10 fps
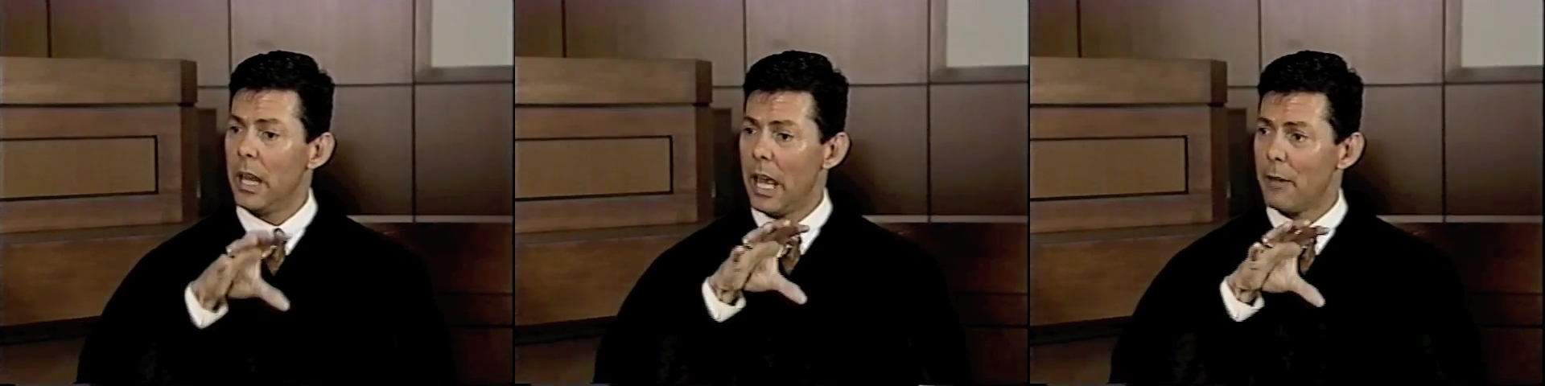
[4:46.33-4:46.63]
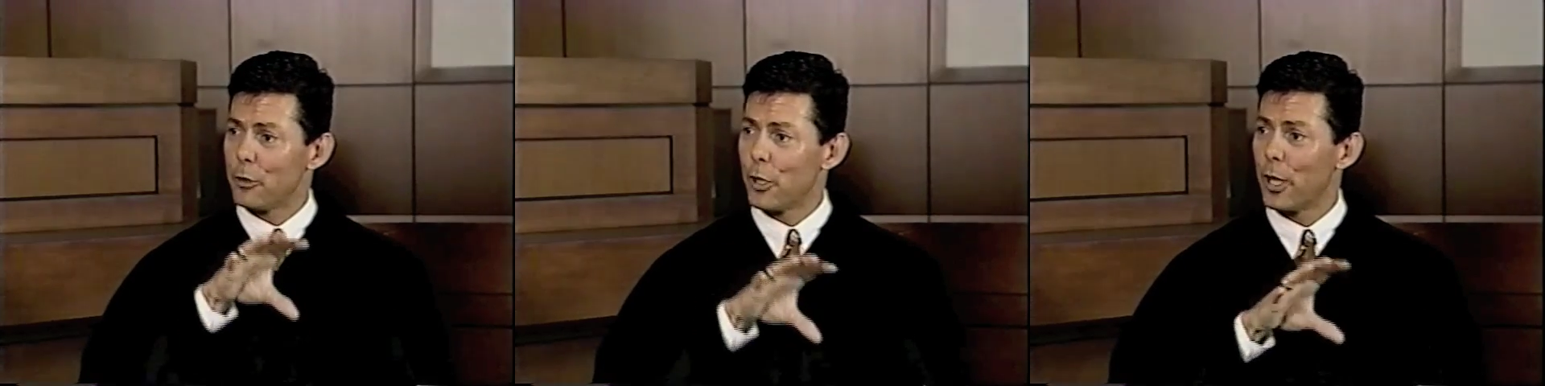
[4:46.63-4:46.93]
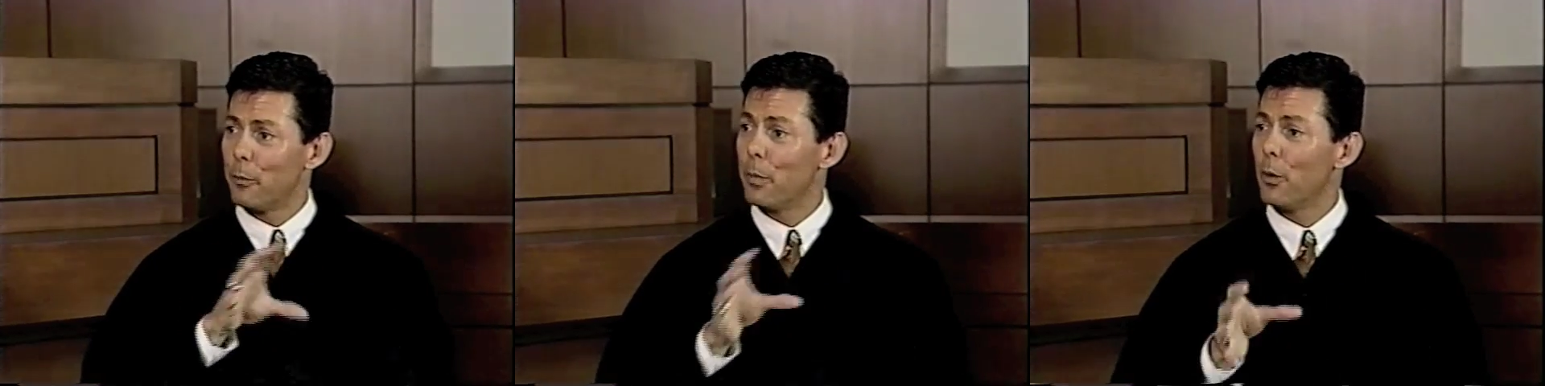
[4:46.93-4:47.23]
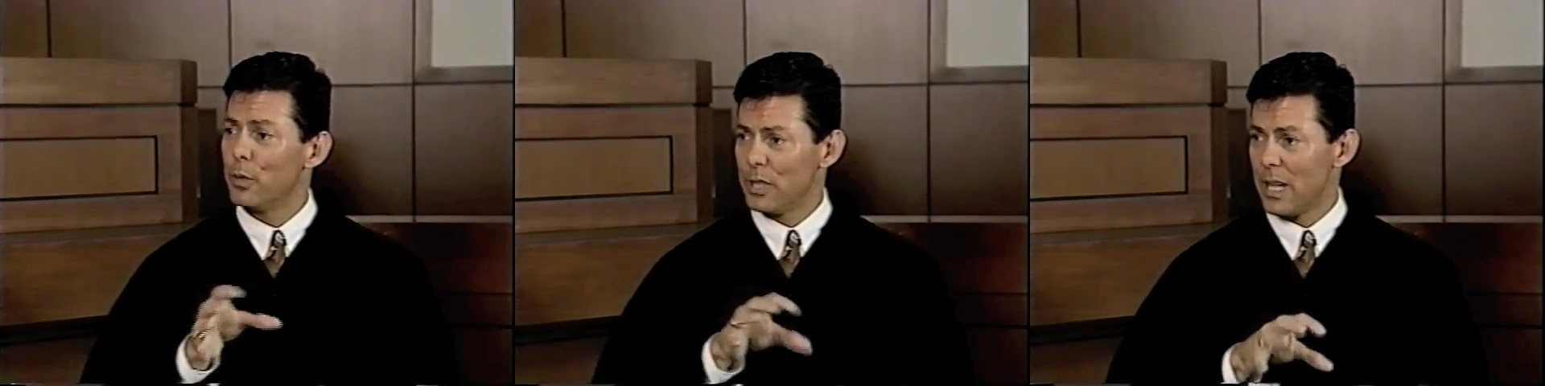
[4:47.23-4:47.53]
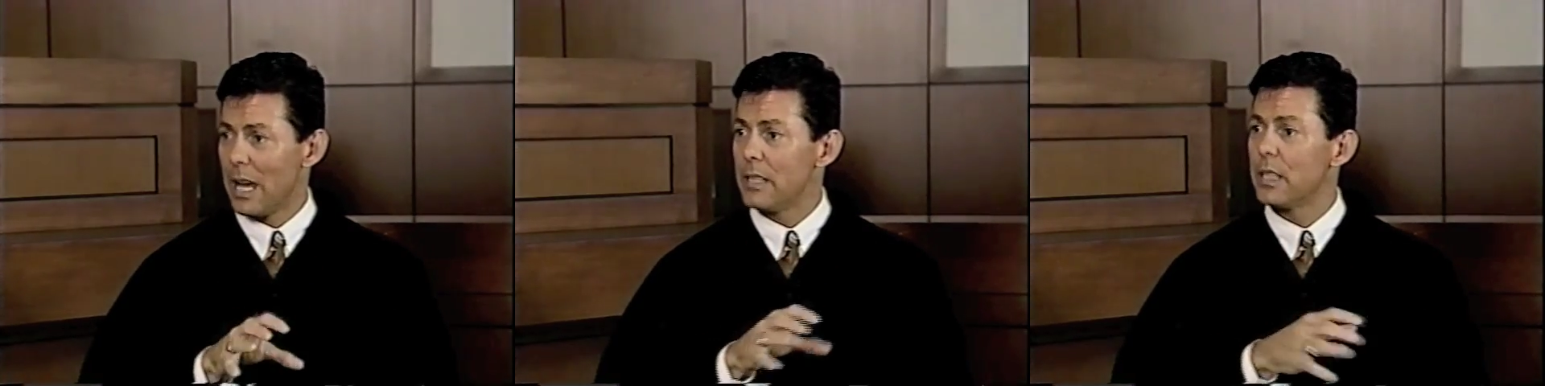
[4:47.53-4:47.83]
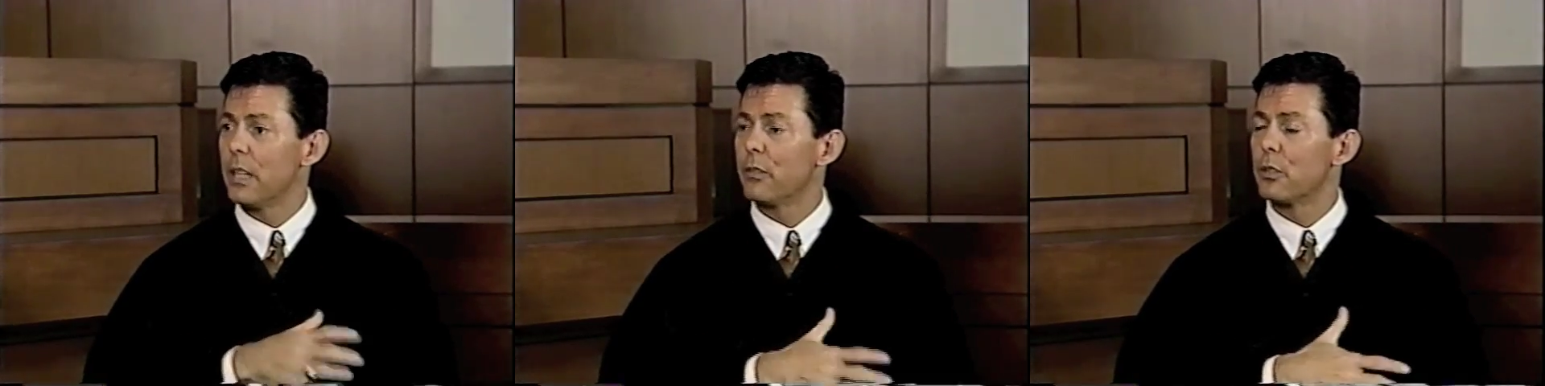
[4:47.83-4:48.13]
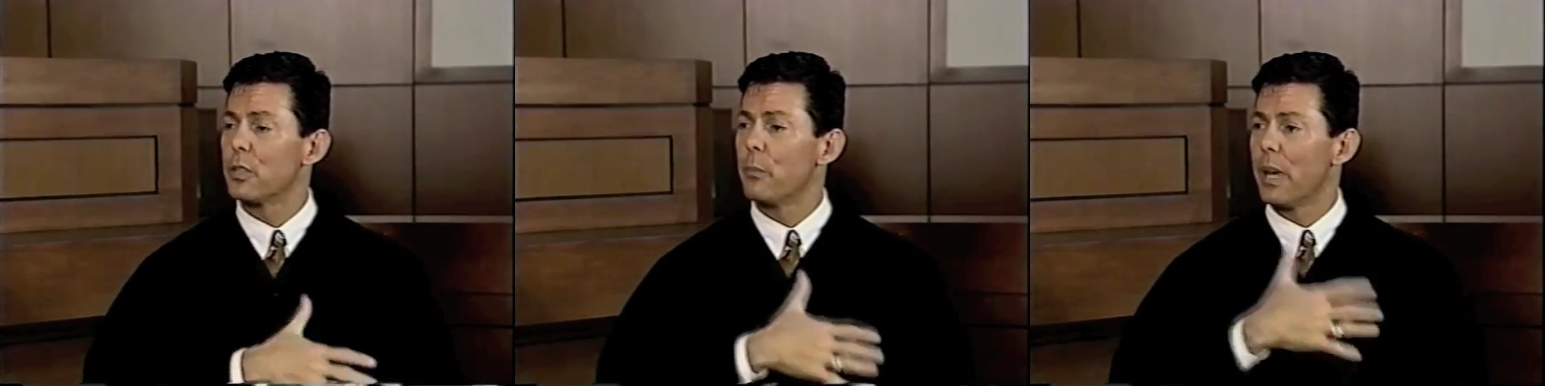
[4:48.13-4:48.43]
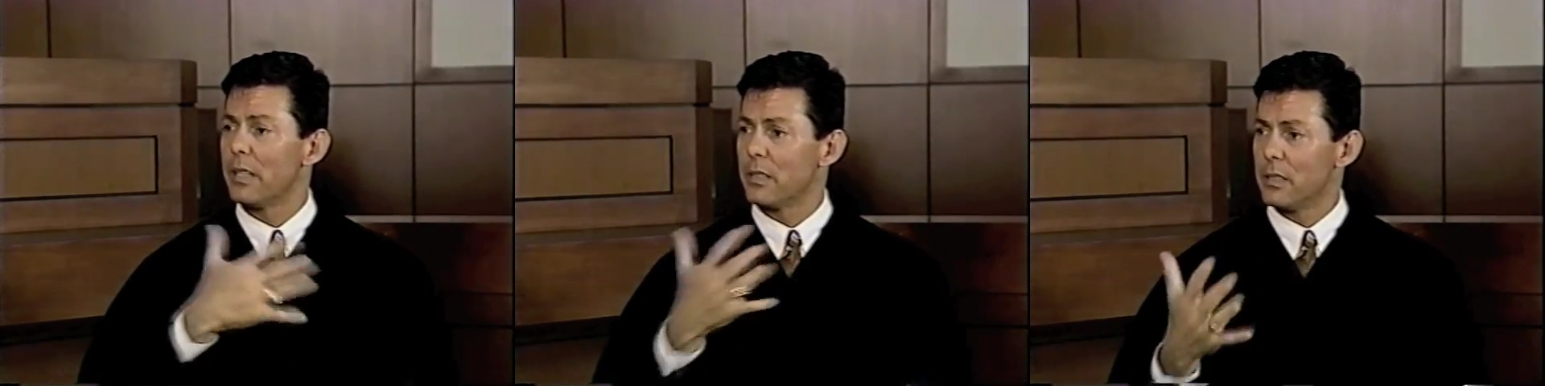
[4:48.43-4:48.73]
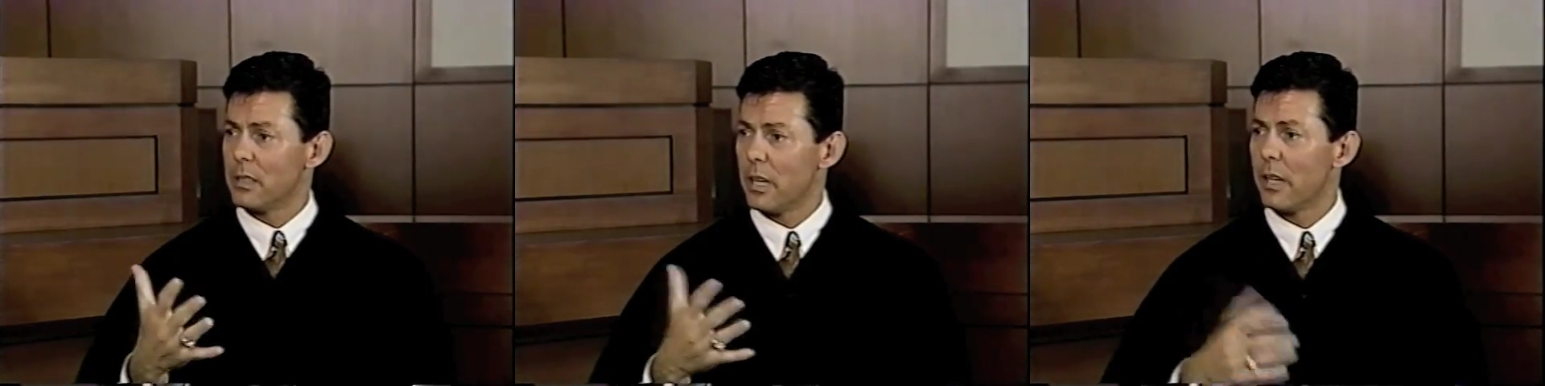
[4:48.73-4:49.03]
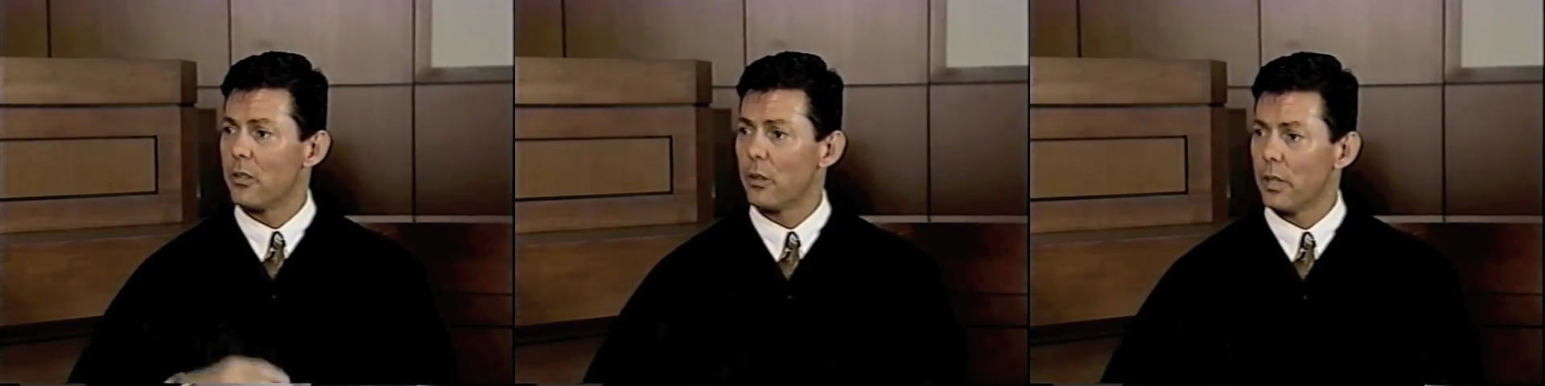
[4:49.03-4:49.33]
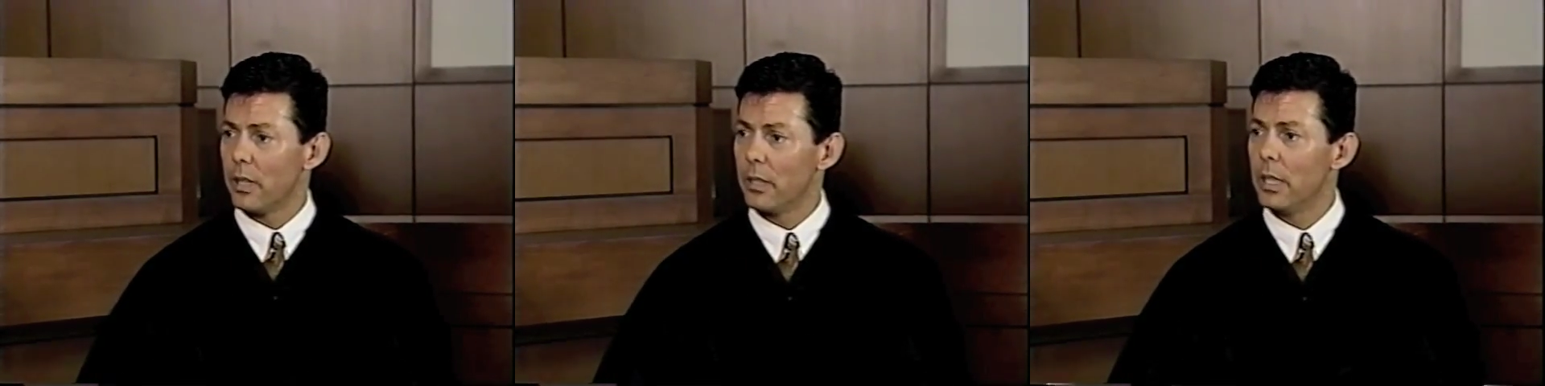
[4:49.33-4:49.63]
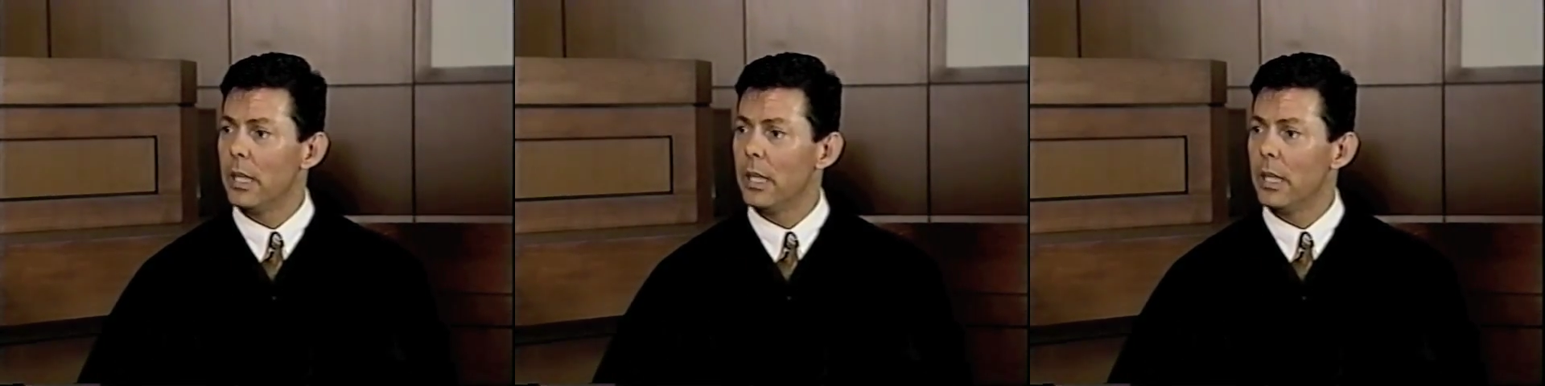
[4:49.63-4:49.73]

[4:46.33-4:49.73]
after hearing both sides if there's a basis to enter the